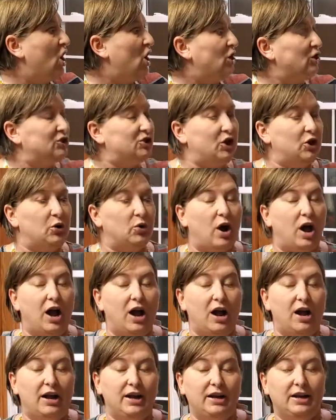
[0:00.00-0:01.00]
So
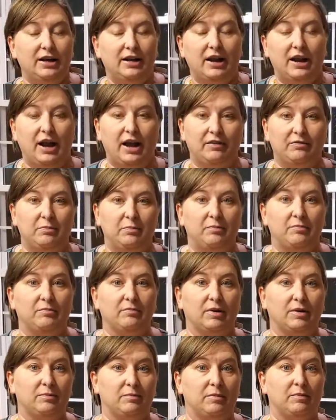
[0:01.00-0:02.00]
I have
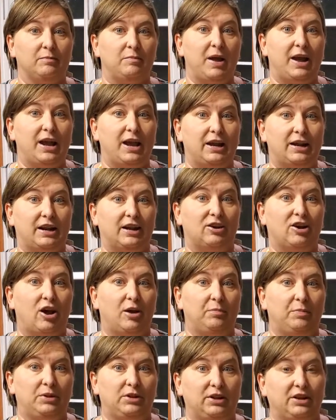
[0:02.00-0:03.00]
made a
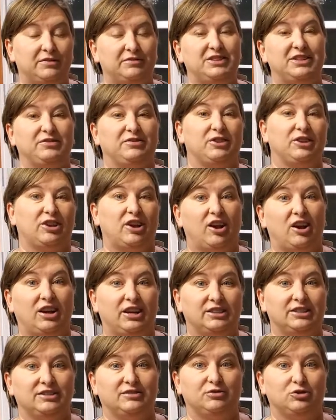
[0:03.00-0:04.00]
couple of different
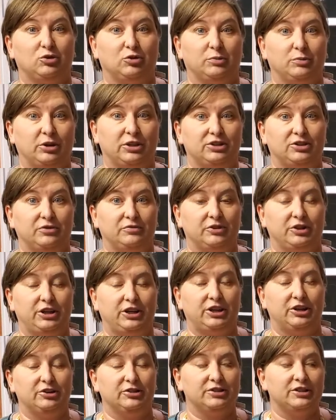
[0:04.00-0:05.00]
kinds of shortbreads over the
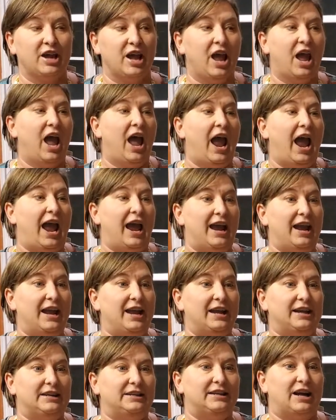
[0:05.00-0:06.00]
years,
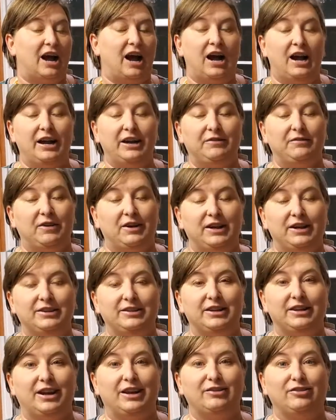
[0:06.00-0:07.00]
and I find
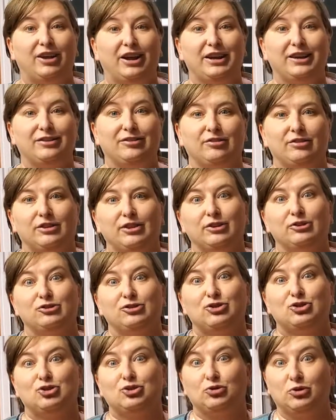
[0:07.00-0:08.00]
that I like the
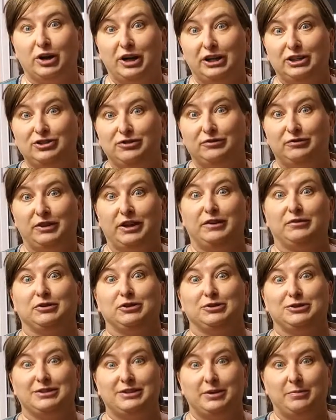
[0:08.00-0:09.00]
strange
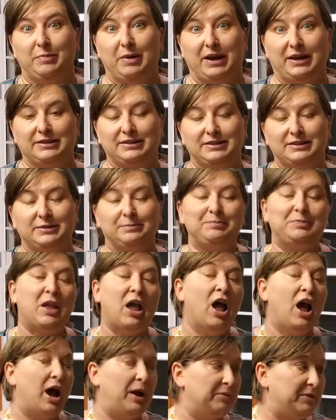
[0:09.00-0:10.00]
flavors the best.
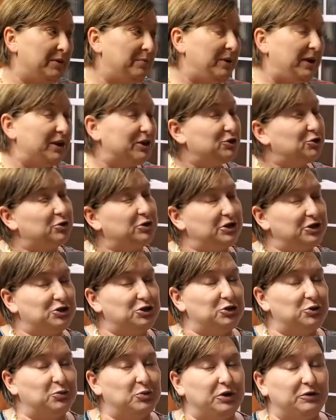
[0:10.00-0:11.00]
I'm gonna make a
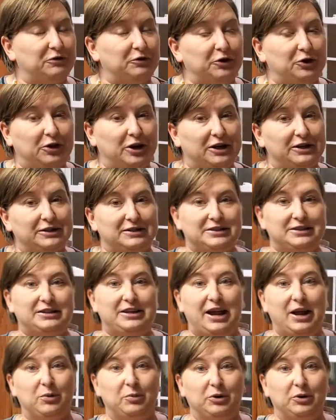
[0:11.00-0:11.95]
traditional one for you guys today.